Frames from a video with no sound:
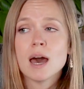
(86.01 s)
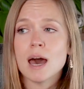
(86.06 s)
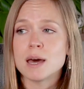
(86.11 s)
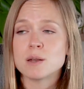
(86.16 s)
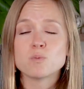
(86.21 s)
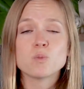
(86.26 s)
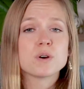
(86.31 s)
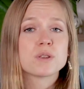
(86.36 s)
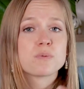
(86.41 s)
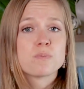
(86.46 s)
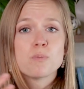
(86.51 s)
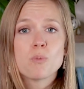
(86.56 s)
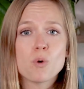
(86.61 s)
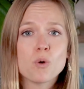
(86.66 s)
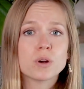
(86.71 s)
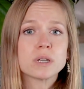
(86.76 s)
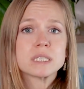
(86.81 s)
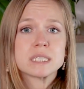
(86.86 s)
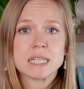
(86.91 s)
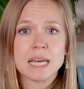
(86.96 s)
And with
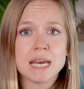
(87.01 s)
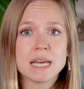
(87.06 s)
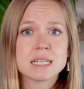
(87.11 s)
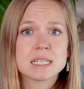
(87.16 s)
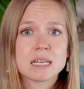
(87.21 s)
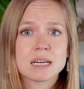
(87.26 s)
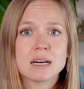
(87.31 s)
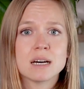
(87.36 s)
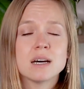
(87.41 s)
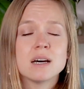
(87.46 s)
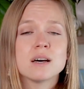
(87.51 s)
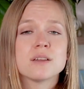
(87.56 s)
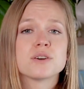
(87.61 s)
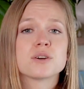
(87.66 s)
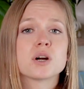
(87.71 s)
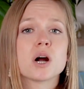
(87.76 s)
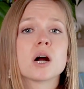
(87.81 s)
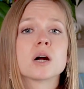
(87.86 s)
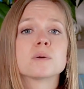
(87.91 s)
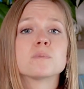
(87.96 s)
more data,
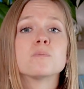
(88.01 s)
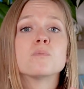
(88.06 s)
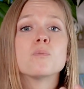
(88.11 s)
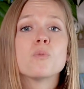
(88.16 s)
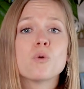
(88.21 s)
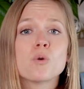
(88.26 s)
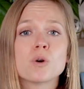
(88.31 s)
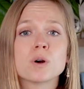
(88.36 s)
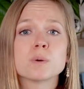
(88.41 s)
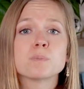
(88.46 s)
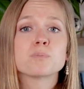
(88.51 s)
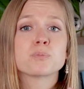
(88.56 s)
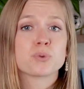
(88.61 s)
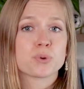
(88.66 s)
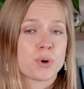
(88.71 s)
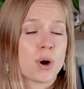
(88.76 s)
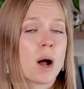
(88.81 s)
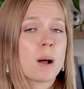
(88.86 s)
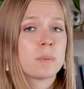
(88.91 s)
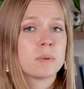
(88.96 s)
there are more
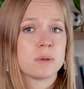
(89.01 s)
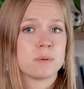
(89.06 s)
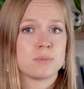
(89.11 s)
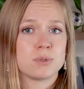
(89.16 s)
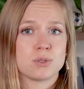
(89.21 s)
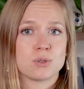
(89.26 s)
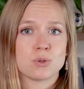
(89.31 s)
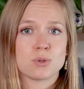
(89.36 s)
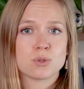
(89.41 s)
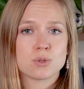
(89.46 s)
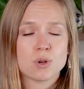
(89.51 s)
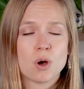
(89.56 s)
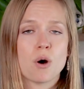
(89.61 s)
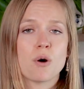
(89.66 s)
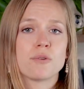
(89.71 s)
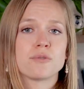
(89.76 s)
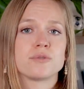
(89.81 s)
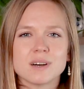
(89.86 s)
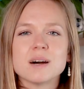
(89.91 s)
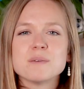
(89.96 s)
problems to
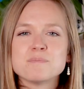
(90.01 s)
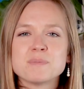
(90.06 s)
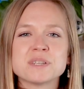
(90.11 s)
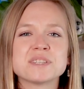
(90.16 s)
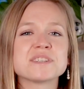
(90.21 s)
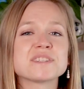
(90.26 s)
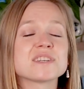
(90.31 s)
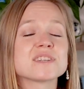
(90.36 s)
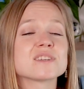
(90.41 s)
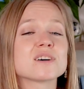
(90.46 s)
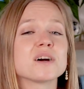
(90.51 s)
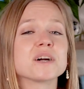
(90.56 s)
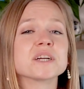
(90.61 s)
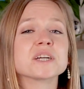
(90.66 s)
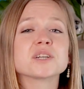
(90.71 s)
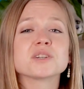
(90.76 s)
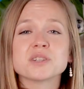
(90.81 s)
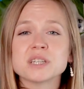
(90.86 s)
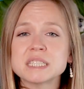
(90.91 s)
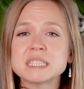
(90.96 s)
solve. Businesses are
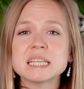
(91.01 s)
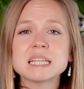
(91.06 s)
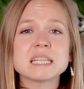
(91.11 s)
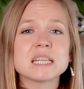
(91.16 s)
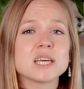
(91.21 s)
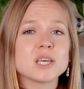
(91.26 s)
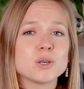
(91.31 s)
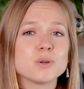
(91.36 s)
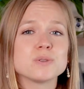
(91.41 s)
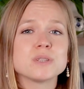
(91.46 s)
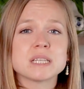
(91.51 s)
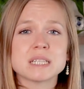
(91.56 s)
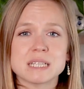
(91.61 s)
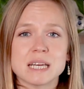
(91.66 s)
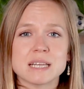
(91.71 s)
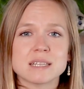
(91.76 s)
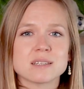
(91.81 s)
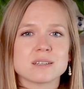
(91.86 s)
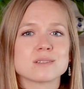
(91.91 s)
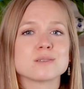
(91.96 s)
increasingly using
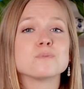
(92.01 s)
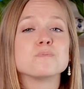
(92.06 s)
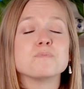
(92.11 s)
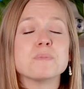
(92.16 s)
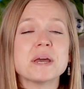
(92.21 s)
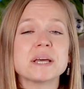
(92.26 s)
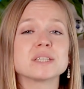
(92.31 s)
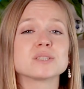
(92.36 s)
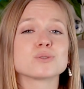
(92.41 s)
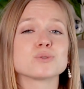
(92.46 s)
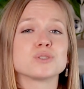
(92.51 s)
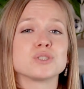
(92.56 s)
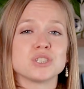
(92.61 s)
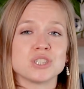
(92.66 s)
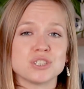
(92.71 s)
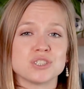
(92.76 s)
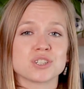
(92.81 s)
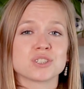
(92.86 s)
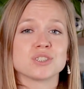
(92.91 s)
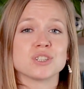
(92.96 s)
data to make
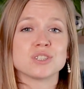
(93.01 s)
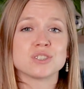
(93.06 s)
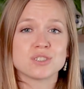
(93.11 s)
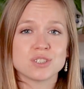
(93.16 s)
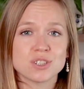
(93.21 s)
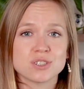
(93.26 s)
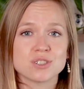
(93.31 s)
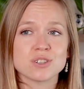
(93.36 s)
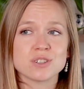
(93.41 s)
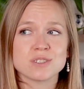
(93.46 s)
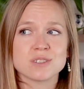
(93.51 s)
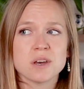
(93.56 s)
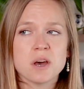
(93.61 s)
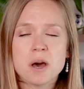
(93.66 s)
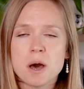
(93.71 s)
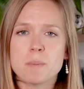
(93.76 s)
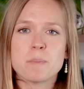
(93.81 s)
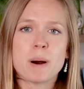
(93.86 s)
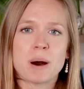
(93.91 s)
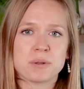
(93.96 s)
strategic decisions
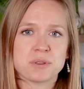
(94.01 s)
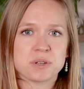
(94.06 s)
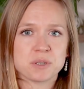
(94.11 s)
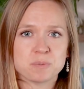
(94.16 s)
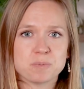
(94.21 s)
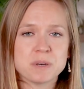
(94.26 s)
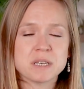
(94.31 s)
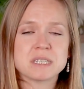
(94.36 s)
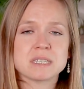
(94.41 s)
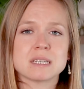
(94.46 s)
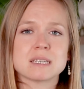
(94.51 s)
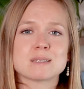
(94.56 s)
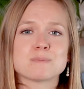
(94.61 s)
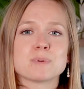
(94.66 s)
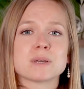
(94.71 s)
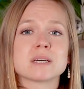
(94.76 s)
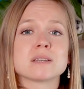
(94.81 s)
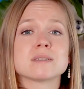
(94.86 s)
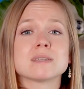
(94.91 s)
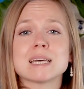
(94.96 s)
about their business
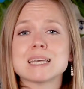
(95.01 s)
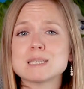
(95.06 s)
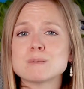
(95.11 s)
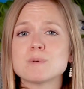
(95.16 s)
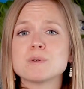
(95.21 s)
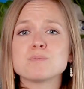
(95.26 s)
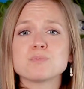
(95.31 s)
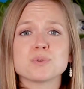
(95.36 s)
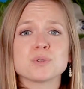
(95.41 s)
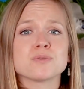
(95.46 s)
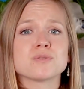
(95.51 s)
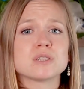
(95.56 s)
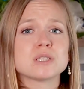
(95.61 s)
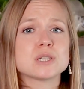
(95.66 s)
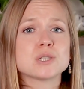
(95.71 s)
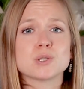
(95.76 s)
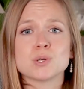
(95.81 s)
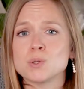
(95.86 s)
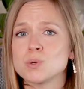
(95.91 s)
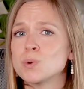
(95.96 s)
because it's been proven
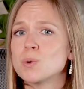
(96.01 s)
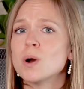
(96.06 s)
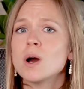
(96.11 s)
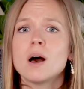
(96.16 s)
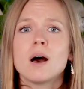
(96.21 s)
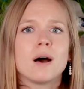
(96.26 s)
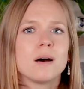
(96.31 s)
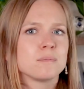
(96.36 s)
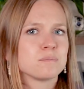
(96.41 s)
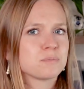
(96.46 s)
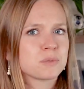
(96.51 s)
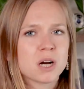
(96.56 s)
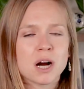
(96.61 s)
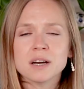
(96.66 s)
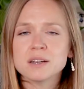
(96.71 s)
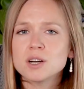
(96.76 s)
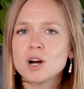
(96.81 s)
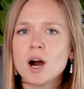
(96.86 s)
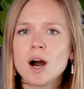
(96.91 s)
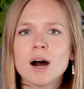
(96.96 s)
to
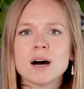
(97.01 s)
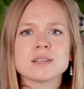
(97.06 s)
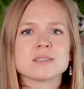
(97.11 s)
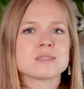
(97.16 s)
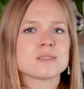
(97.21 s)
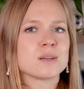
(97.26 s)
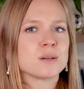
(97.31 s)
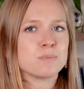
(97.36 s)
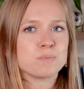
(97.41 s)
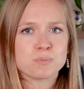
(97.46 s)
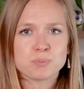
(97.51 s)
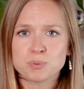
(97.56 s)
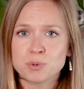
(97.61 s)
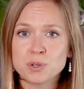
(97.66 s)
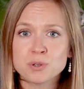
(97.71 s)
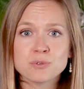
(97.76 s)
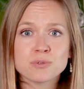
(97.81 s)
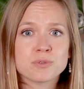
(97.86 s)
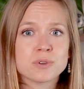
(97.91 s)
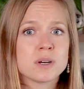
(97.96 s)
cut costs,
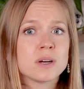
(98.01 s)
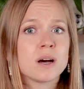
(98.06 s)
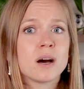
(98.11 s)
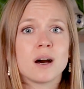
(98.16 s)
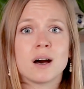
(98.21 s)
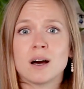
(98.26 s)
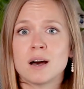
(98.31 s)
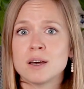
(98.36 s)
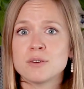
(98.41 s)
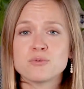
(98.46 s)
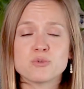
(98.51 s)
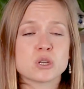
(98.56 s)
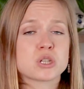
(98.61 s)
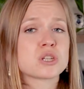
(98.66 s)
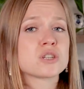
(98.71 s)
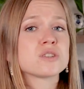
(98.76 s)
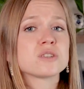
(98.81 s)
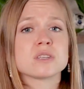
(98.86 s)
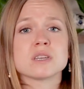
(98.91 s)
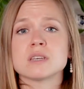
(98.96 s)
improve uh,
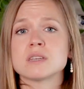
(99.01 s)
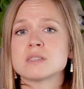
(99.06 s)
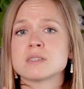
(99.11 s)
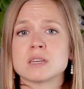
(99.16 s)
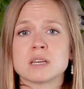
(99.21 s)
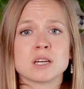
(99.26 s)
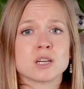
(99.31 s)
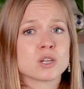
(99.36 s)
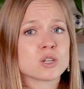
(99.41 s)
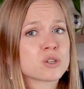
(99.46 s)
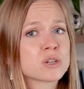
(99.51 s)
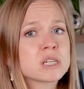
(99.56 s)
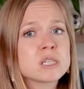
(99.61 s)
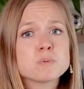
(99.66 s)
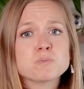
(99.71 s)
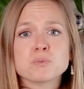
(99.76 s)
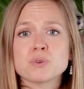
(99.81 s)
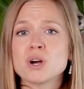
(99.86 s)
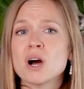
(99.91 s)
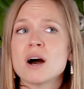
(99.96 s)
efficiencies, increase
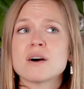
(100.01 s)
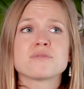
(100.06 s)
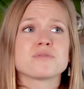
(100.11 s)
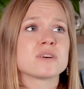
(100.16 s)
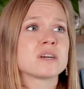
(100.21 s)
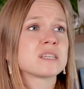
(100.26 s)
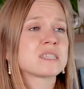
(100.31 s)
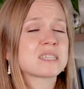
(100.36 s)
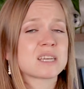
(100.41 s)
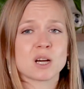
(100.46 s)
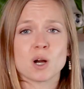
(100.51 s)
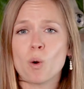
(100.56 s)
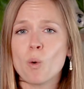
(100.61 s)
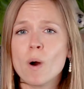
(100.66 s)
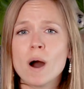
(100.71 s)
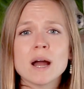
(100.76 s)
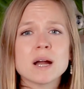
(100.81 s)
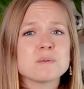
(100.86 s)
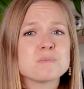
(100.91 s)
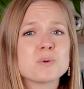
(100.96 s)
profits,
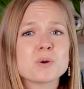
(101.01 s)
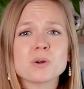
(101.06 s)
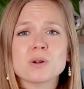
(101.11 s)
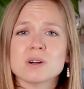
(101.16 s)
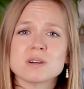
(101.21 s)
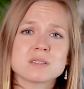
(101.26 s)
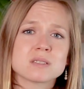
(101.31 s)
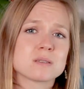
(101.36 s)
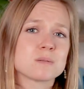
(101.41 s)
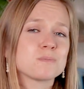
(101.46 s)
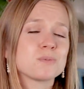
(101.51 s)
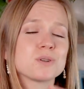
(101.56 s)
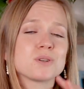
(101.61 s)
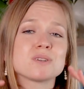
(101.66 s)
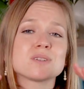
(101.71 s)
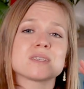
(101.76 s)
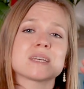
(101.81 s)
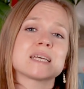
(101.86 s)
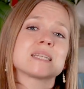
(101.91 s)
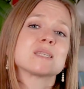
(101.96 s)
acquire more
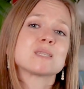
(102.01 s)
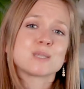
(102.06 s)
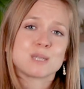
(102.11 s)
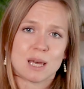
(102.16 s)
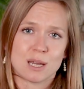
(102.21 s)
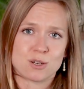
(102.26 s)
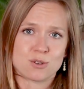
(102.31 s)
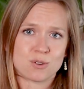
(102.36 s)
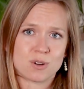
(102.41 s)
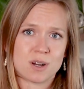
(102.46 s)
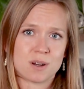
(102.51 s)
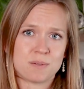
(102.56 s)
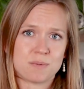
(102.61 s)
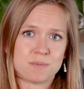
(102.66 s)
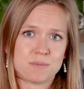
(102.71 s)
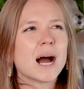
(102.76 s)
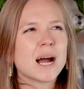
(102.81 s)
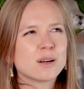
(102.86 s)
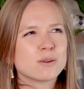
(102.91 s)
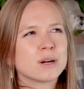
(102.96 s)
customers, et cetera.
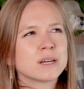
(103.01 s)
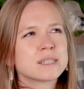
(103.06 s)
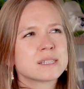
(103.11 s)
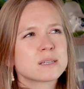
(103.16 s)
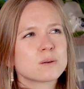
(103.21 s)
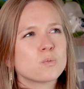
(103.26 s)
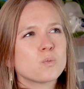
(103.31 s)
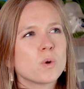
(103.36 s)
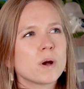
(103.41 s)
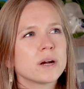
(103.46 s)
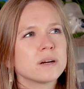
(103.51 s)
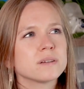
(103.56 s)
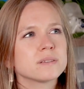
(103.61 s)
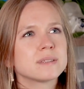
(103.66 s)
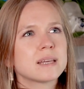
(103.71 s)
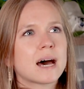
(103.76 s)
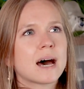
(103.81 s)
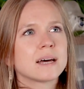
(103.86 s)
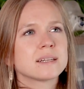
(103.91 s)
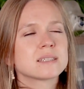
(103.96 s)
I read somewhere
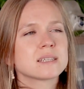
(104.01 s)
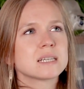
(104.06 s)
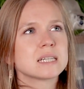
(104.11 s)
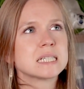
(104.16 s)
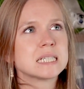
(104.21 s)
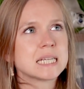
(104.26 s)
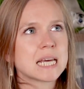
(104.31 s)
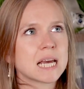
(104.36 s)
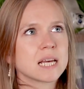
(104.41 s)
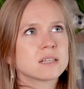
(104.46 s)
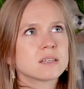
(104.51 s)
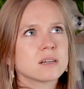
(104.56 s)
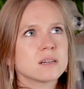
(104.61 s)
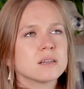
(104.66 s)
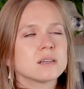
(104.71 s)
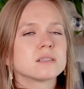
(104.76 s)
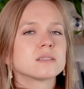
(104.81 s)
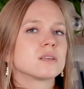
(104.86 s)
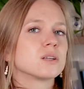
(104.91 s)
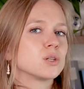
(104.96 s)
that
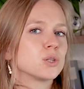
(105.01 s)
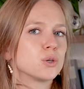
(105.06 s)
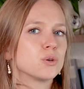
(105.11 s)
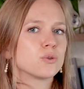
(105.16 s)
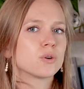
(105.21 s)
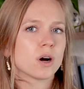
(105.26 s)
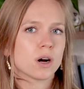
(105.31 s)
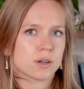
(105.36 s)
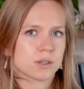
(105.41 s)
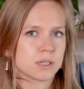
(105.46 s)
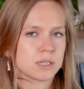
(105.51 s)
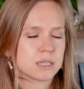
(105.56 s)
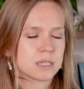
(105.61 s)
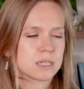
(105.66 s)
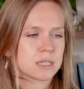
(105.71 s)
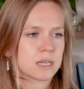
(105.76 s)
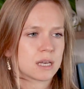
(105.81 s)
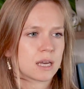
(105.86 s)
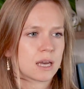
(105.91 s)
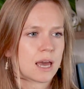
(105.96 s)
data is the new
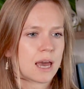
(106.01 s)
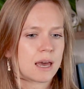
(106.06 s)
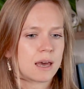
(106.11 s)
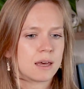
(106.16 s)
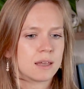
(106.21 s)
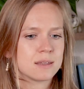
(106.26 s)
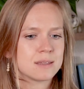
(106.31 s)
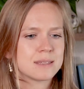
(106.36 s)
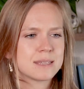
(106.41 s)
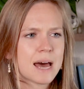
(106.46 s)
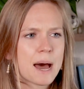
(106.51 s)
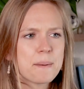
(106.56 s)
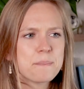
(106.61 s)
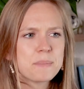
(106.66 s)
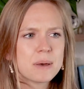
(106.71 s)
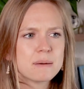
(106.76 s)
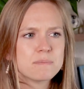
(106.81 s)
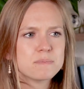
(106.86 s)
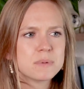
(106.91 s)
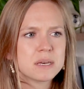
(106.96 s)
currency, and that
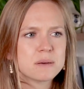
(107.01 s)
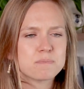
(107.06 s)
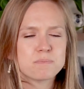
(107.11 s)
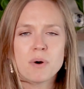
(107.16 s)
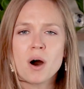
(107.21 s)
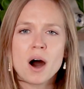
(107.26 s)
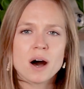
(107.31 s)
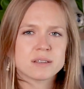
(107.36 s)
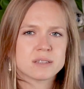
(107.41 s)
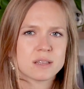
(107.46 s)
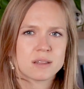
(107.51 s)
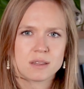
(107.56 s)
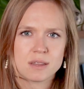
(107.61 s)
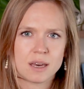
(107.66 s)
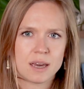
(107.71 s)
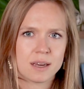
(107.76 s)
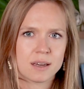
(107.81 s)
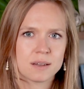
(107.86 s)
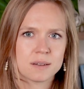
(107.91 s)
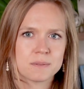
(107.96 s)
made me pause and
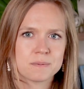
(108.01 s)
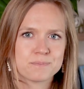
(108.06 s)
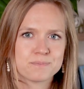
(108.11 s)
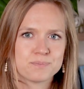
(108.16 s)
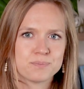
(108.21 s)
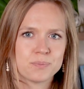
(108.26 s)
think.